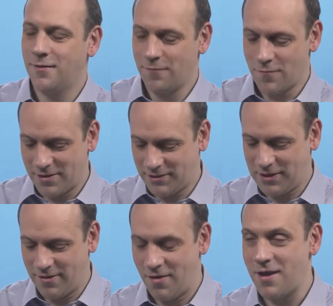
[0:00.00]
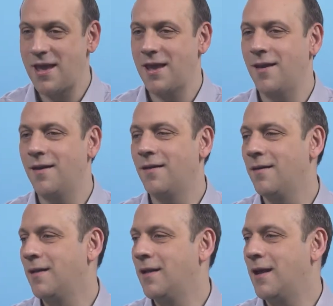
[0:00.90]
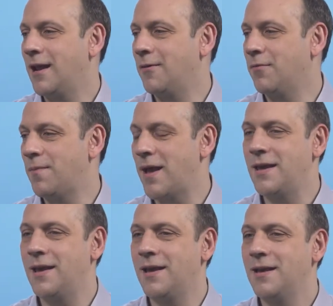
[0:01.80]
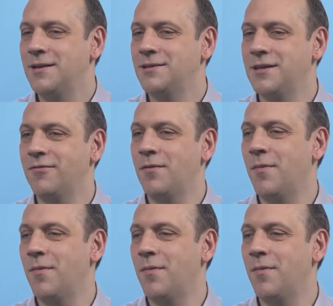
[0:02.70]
1, 0 here, and it would make it 0,